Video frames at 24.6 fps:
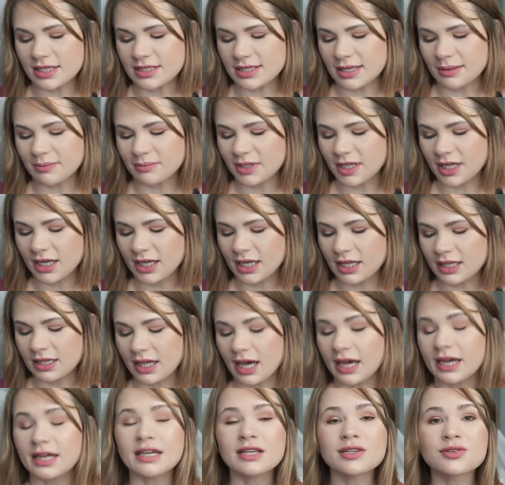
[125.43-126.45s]
something
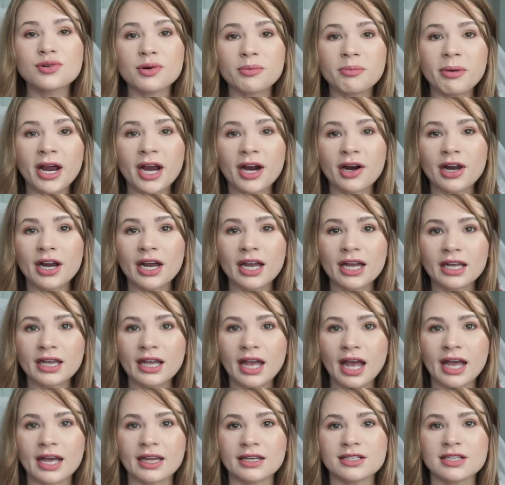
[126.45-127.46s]
that is repairing
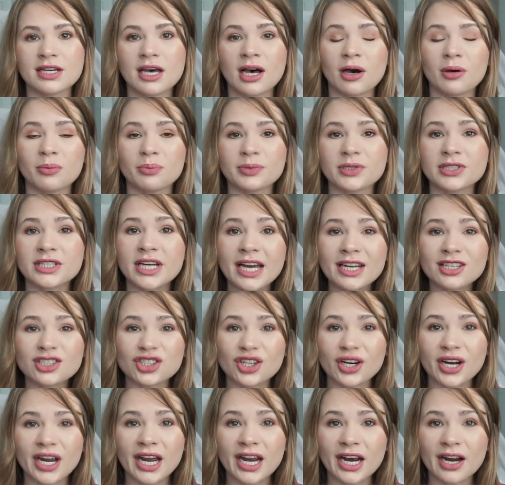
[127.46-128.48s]
and to help protect
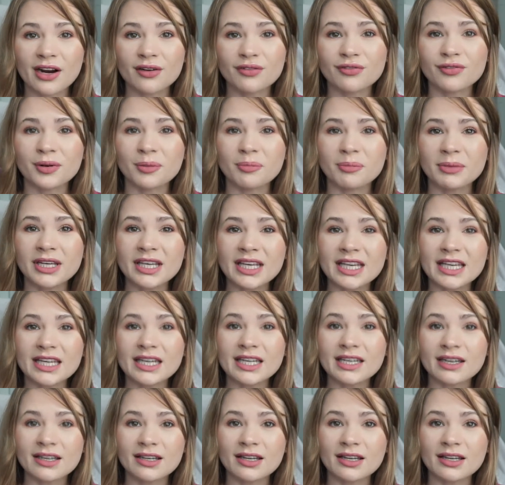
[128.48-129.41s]
your hair from heat